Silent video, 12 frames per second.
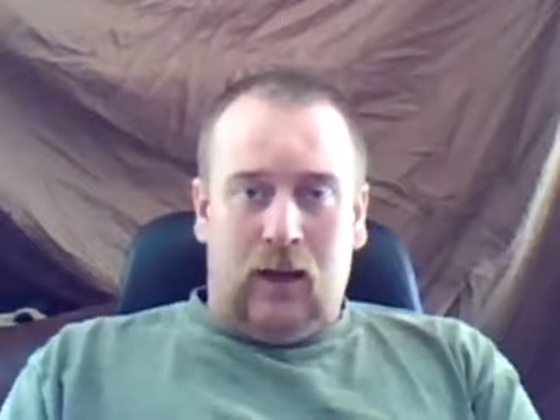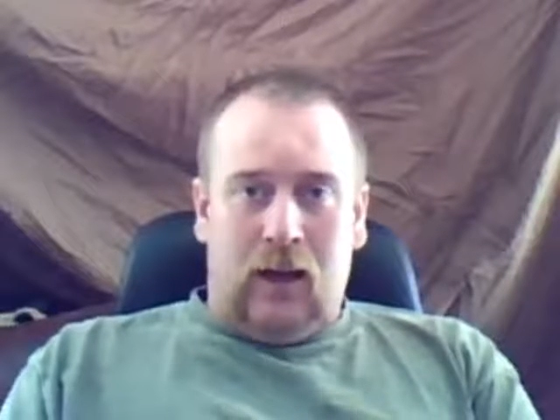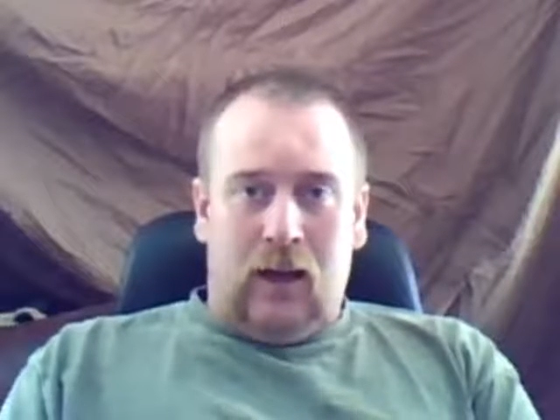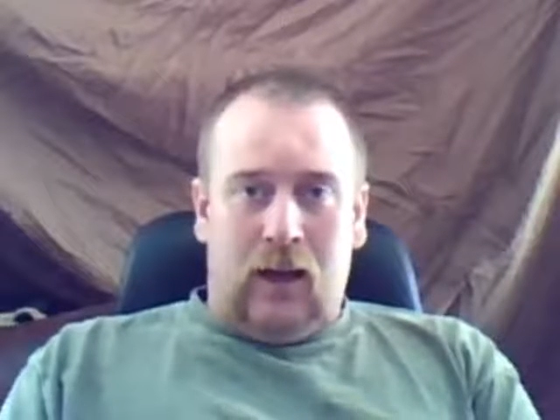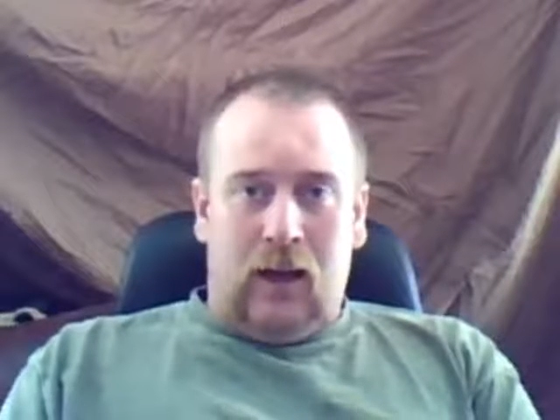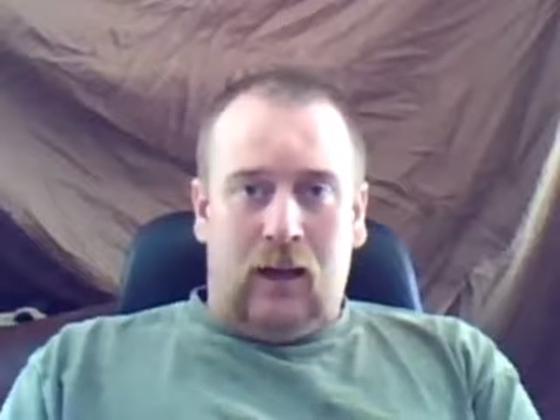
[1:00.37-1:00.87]

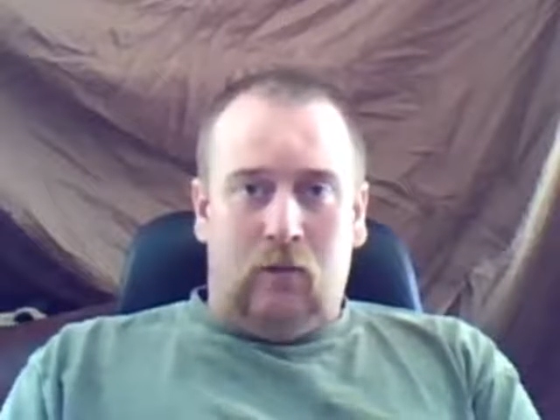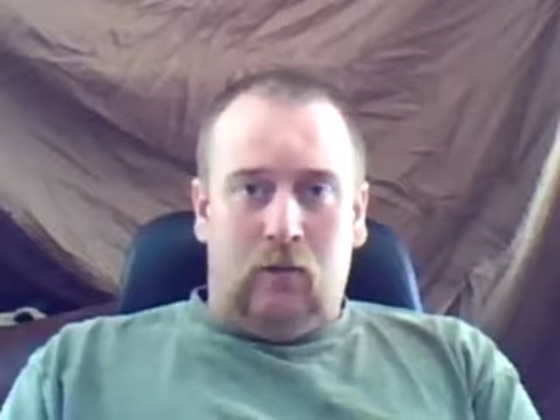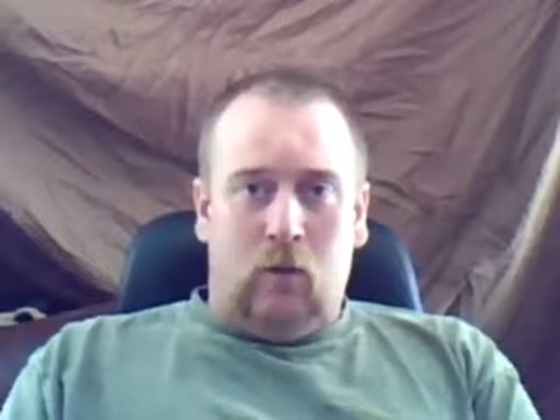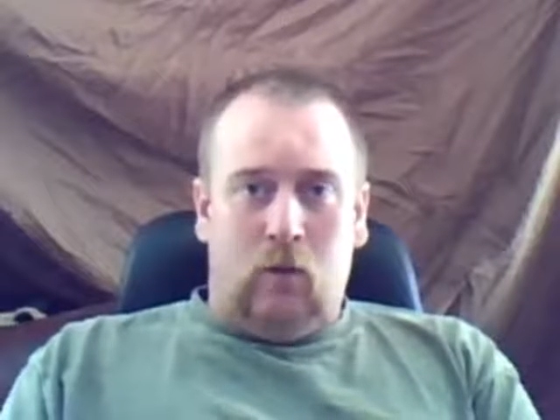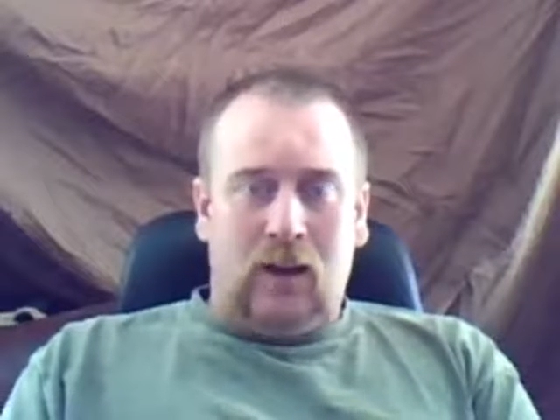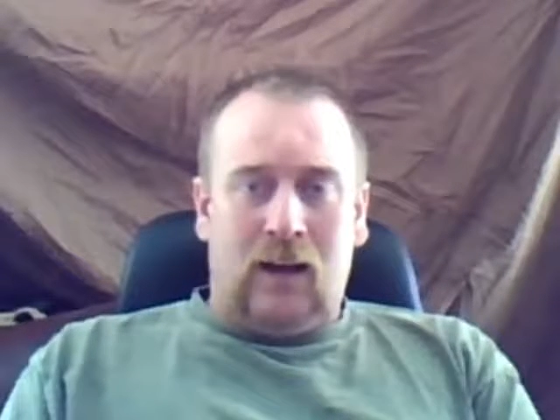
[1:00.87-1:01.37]
And
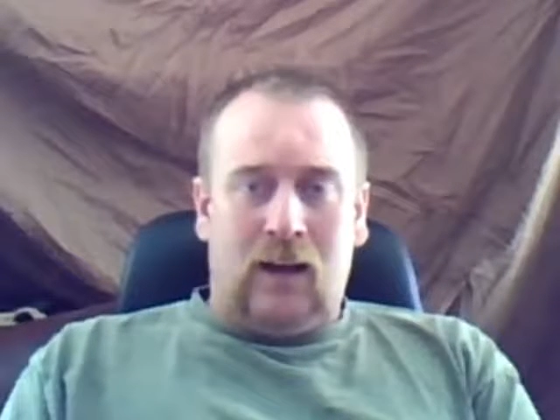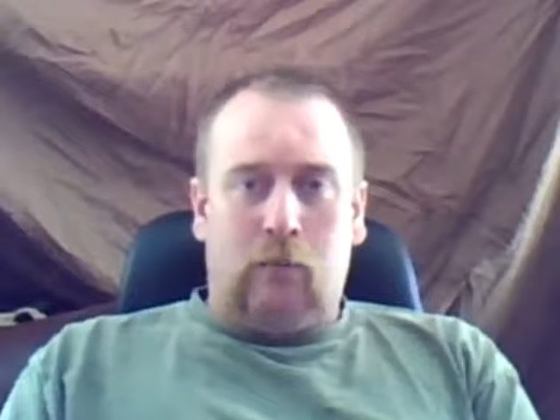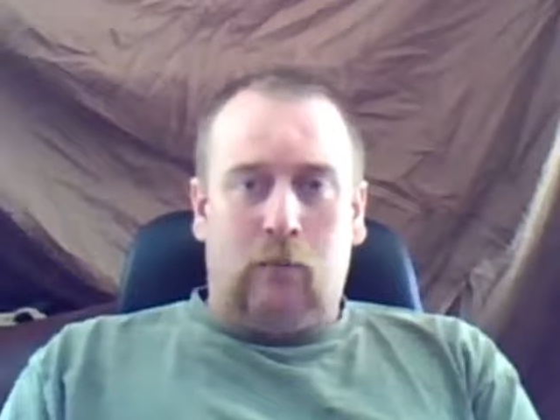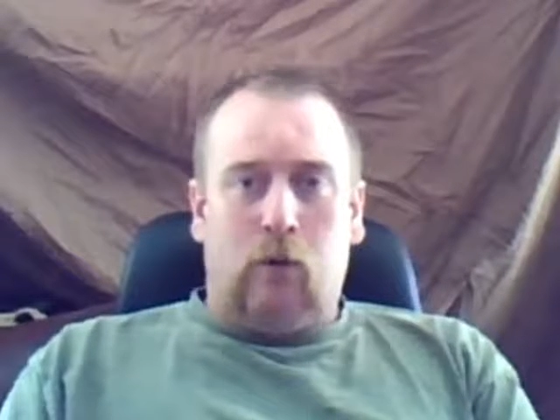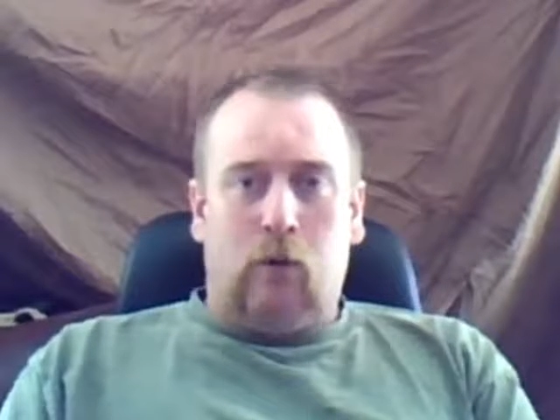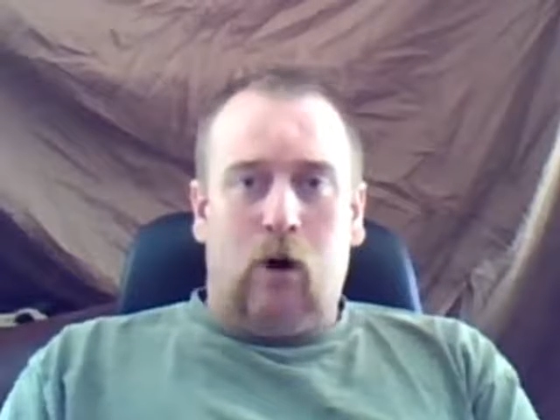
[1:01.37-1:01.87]
what kind of
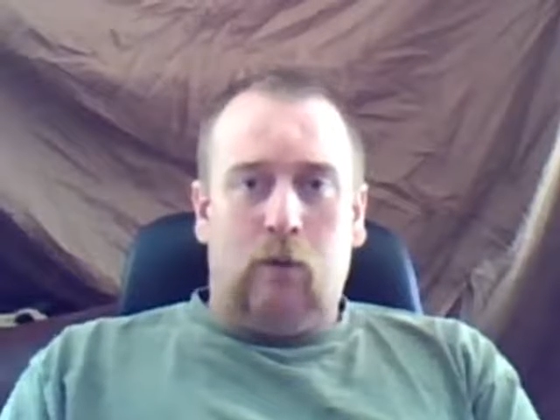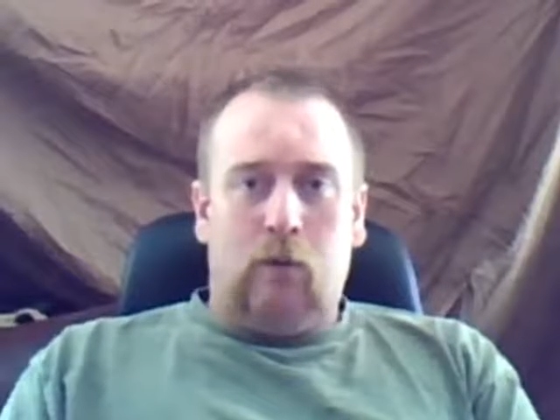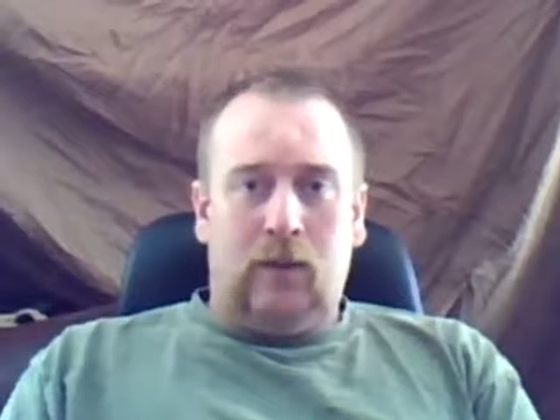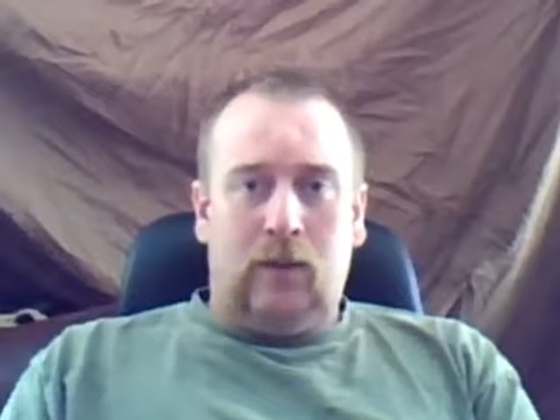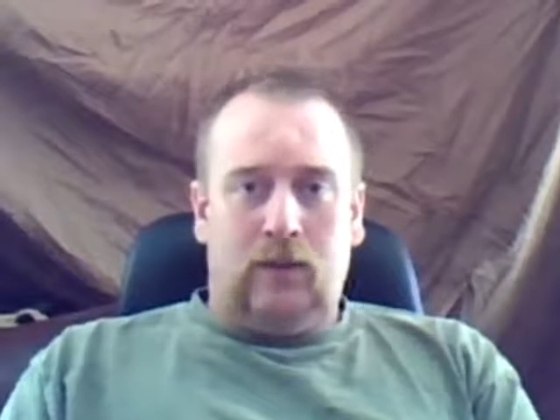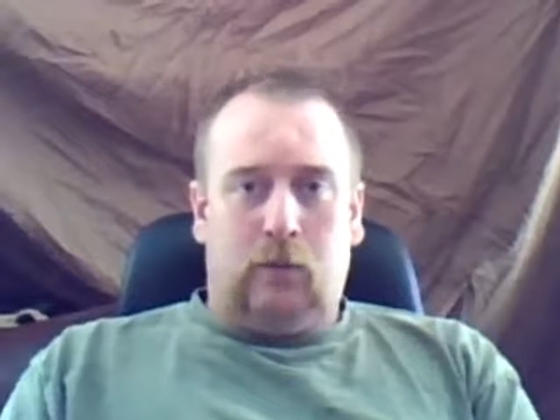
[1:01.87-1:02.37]
brought
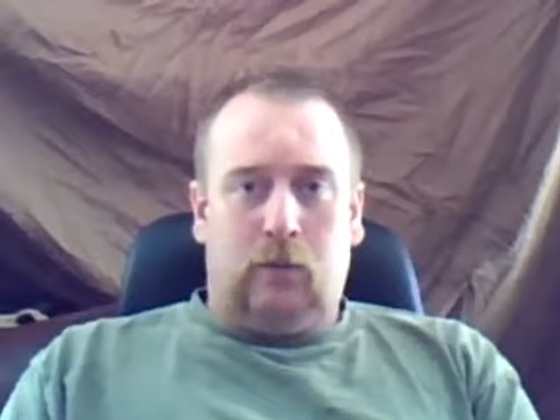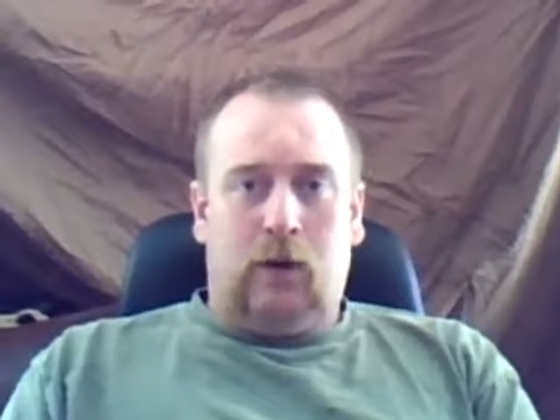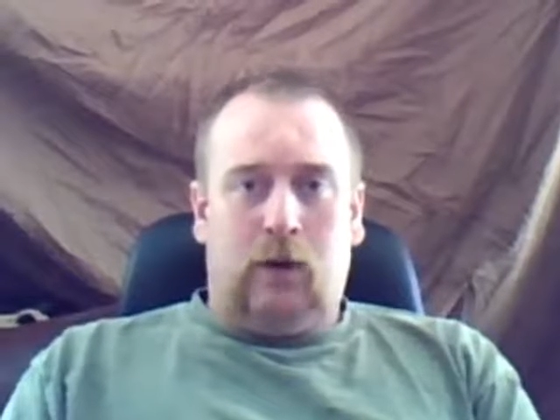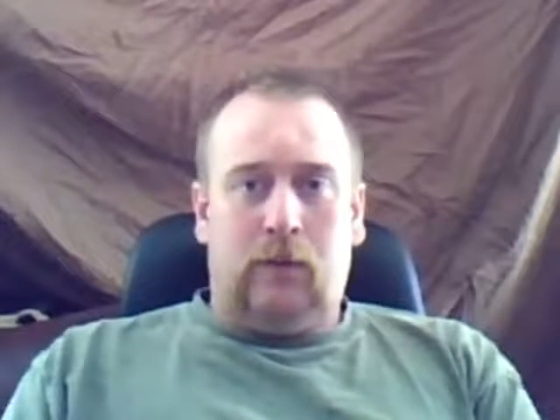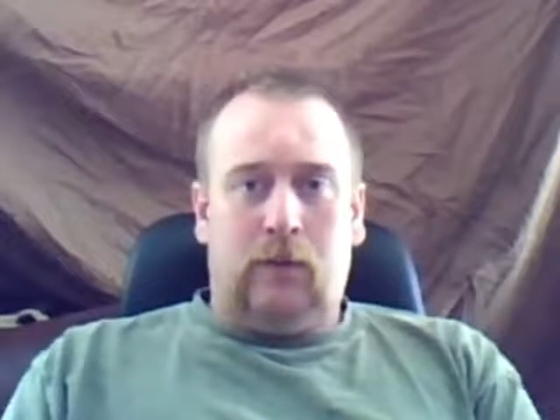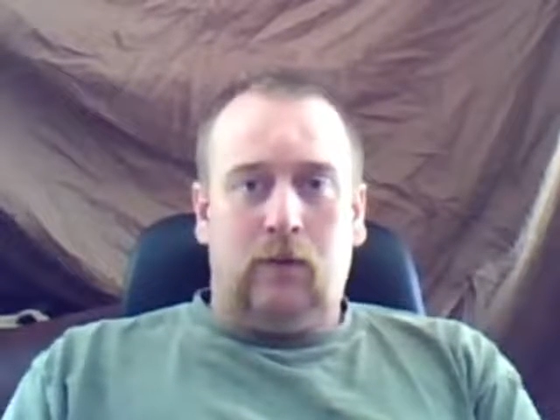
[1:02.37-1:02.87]
me to
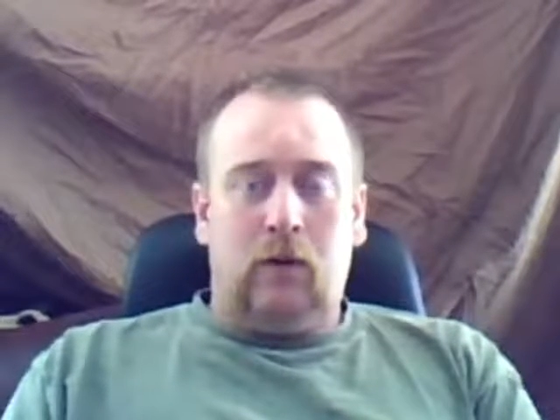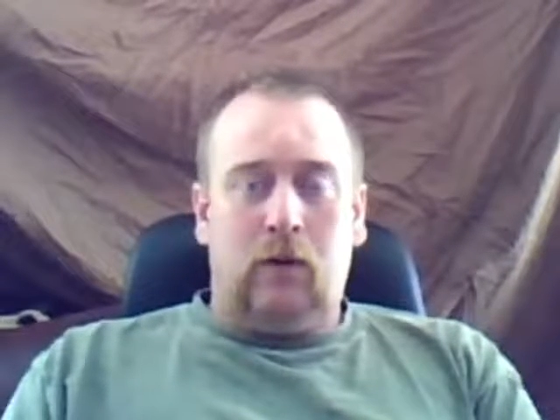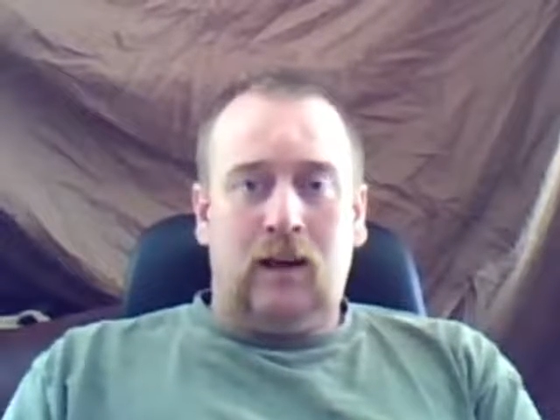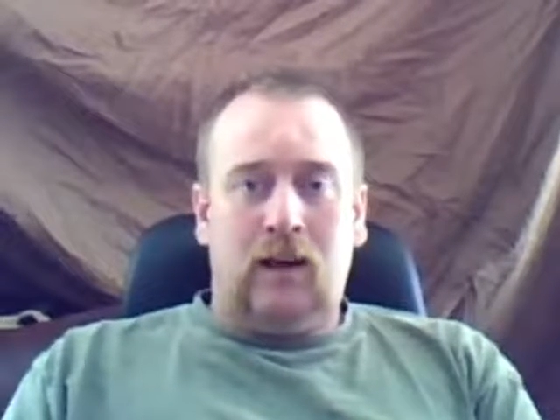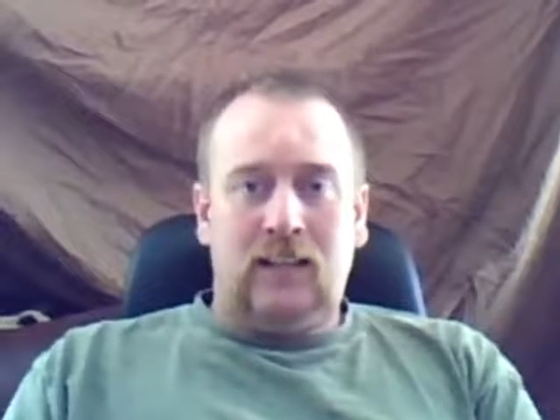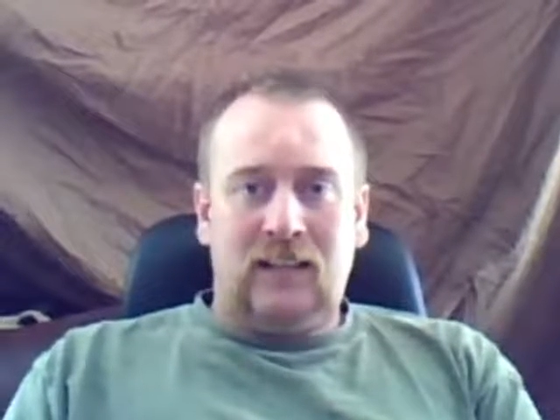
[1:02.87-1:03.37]
prepping
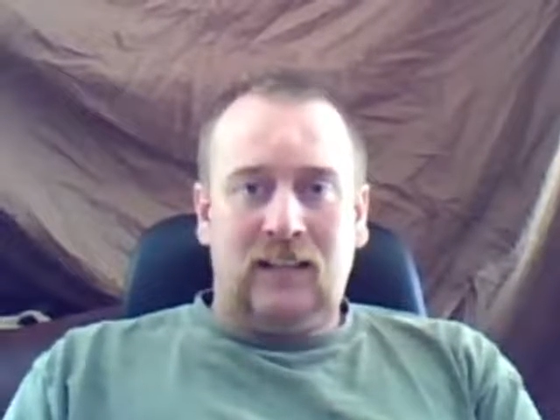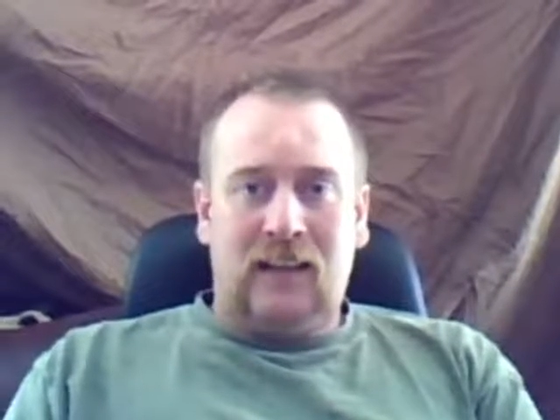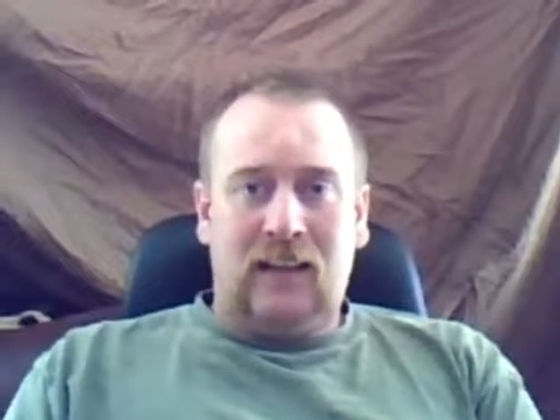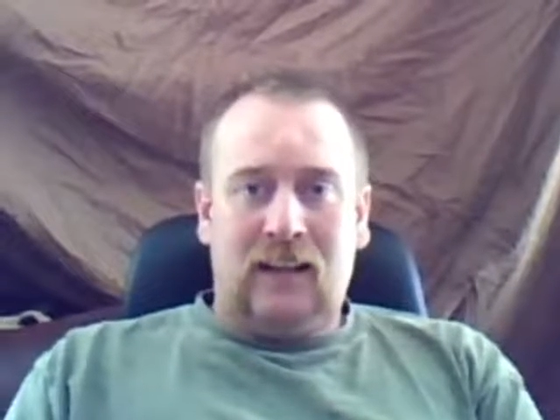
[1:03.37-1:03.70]
was I sat